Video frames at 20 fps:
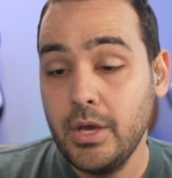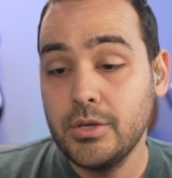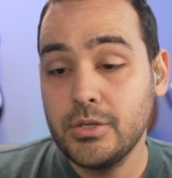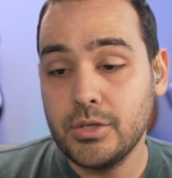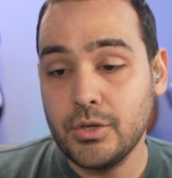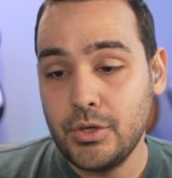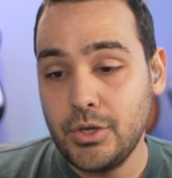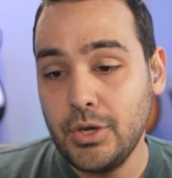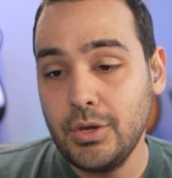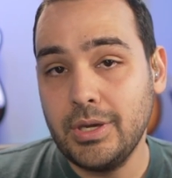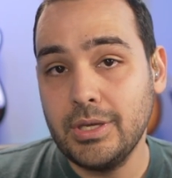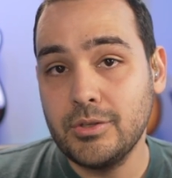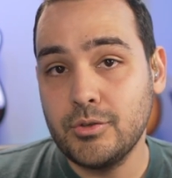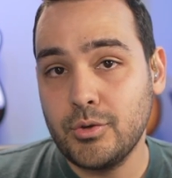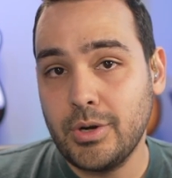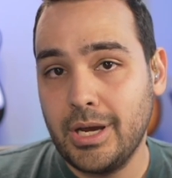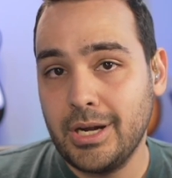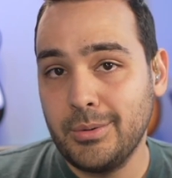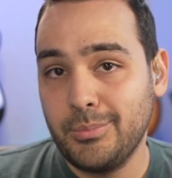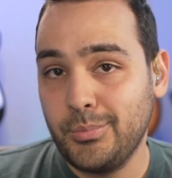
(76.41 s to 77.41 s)
so you can
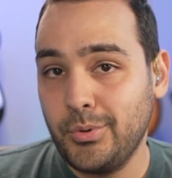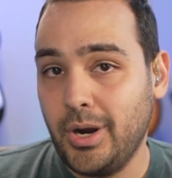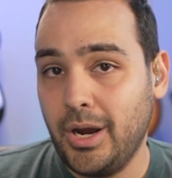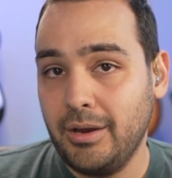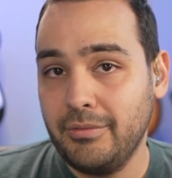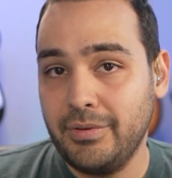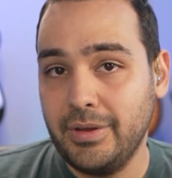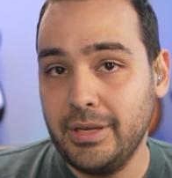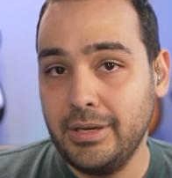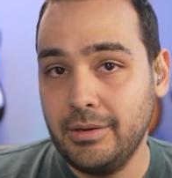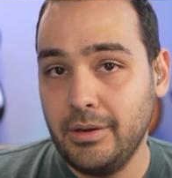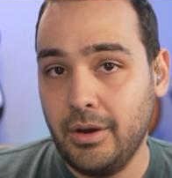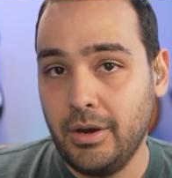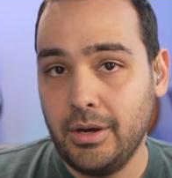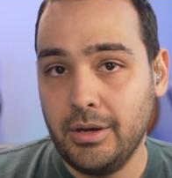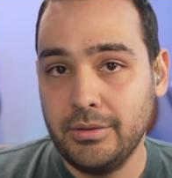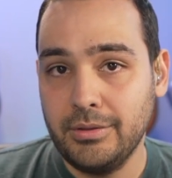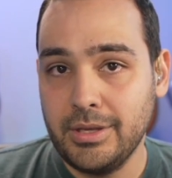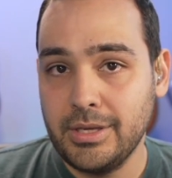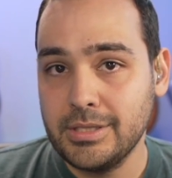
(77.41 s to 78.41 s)
try to profit
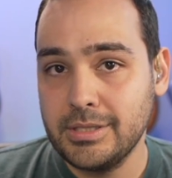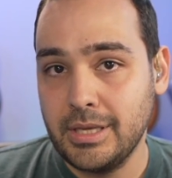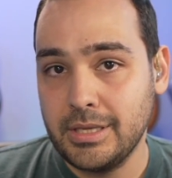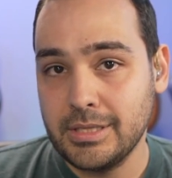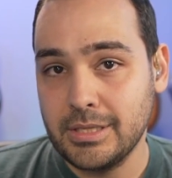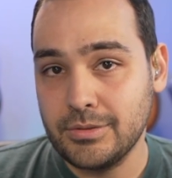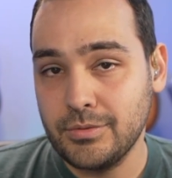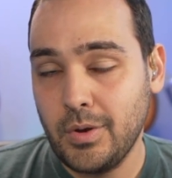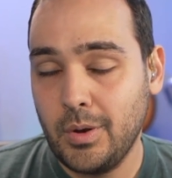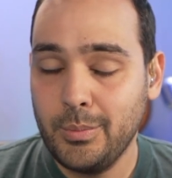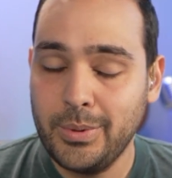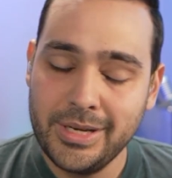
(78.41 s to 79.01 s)
on these things as well.